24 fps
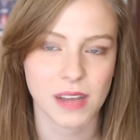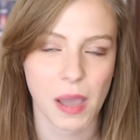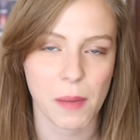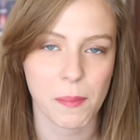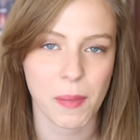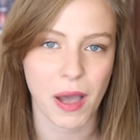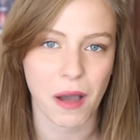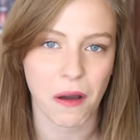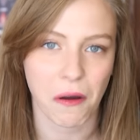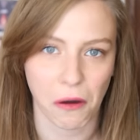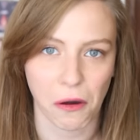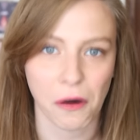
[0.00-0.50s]

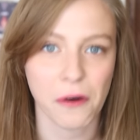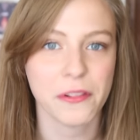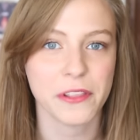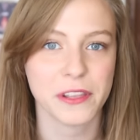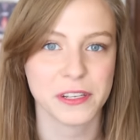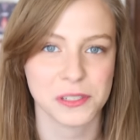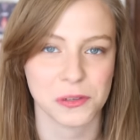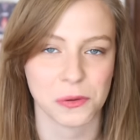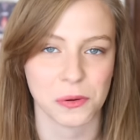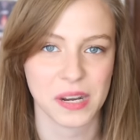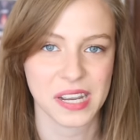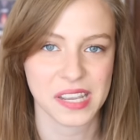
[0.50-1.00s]
about all
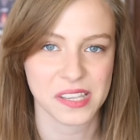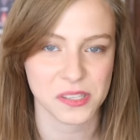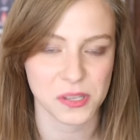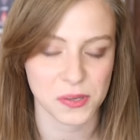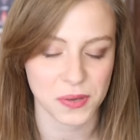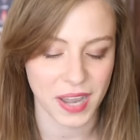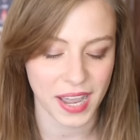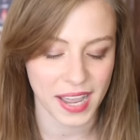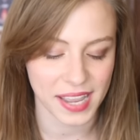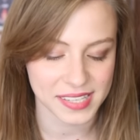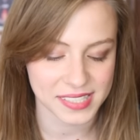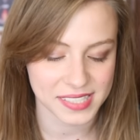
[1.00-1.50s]
the toys
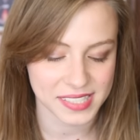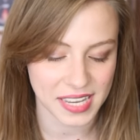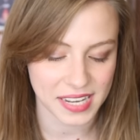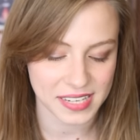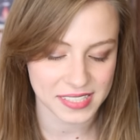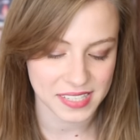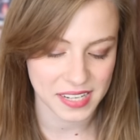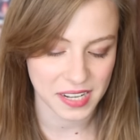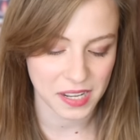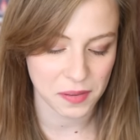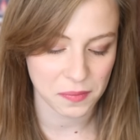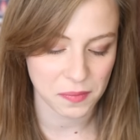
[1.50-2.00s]
you guys
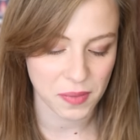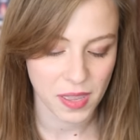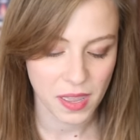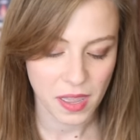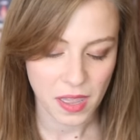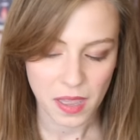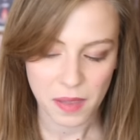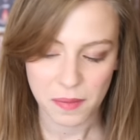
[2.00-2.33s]
sent him,